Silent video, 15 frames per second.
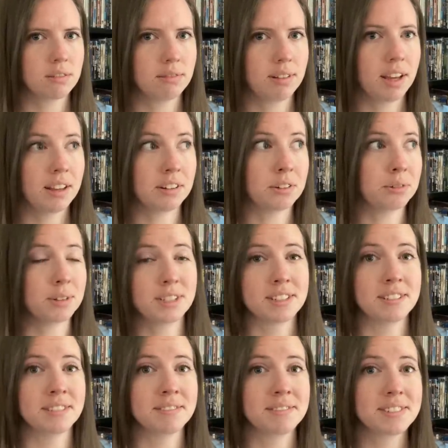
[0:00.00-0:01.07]
And a
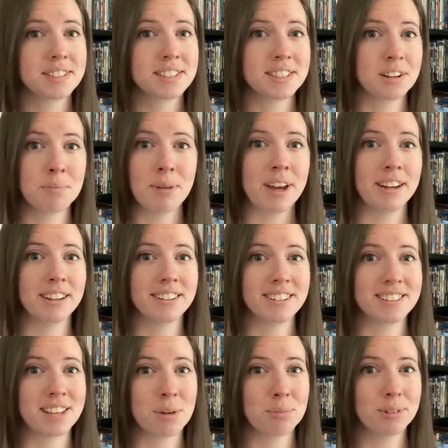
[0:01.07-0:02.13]
recent cinematic
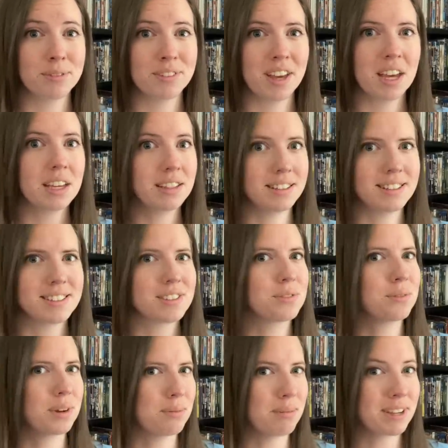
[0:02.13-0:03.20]
example of that is the
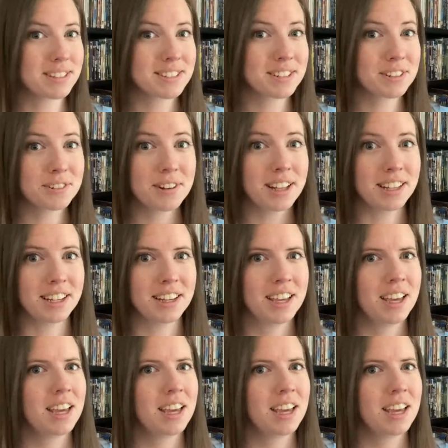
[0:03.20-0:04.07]
remake Cinderella.